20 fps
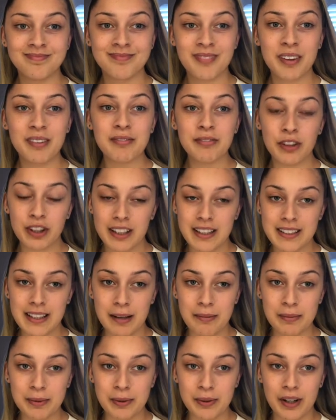For
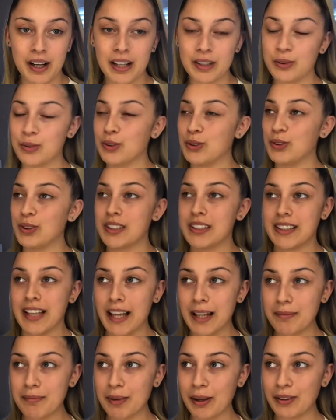example, I don't use
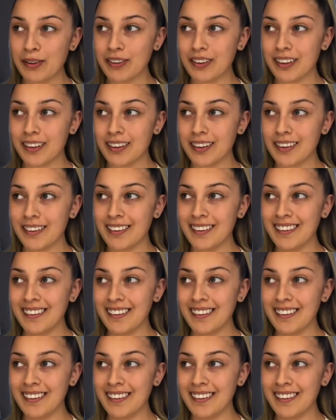setting powder,